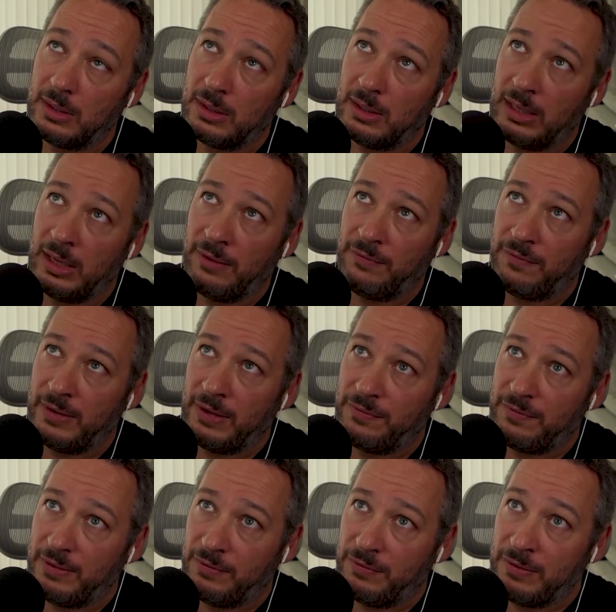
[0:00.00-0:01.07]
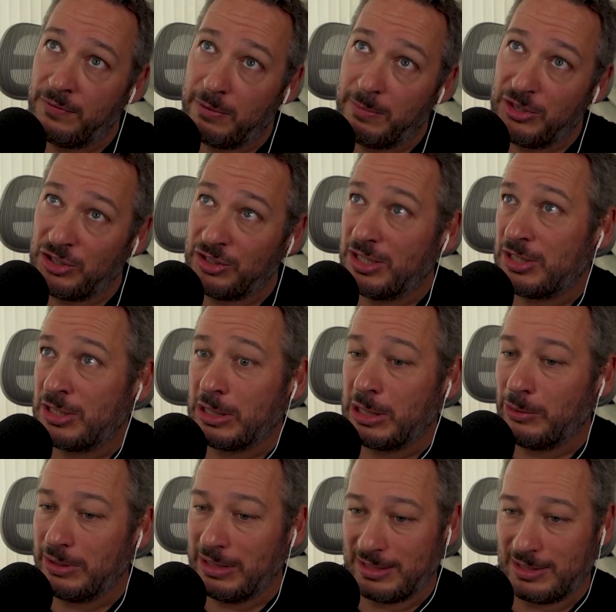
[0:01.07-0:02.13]
if information doesn't
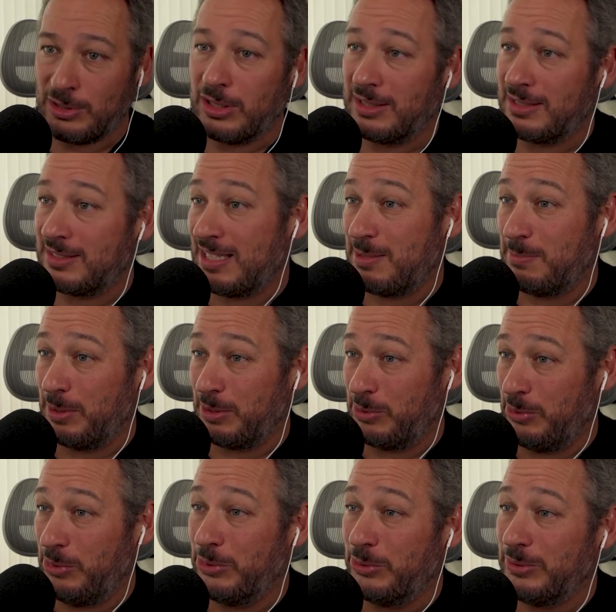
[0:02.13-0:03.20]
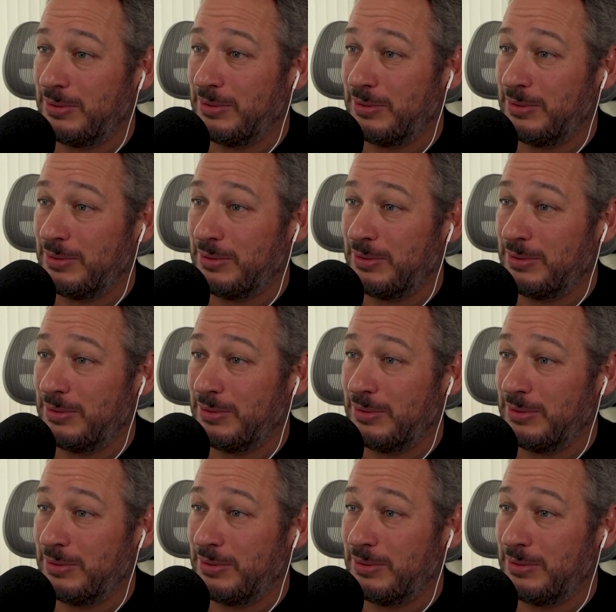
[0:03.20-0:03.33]
load, it's not accessible to you.